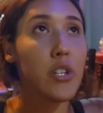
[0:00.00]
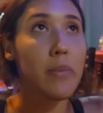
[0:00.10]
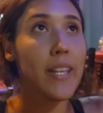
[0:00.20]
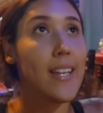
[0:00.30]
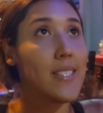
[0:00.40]

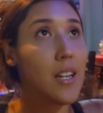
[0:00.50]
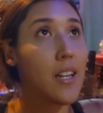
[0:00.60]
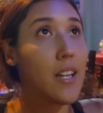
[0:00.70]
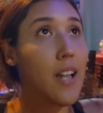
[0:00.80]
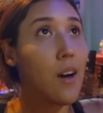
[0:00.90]
Germany. No,
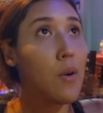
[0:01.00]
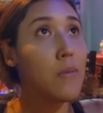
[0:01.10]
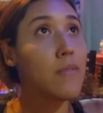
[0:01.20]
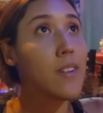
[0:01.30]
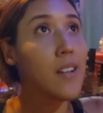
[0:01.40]
the
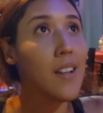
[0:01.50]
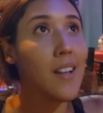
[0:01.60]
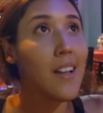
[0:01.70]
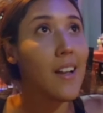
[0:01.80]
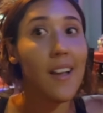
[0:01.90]
international.
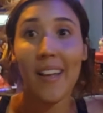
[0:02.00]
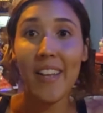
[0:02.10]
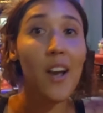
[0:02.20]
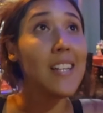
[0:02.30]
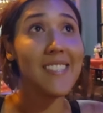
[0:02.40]
I mean,
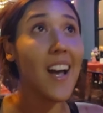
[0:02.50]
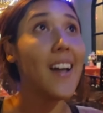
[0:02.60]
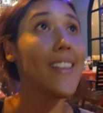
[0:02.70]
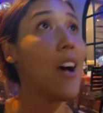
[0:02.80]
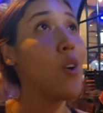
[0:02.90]
no, it's
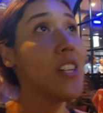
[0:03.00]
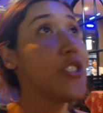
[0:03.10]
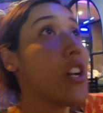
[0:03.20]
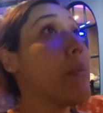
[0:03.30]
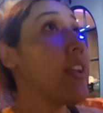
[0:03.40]
not. That because you're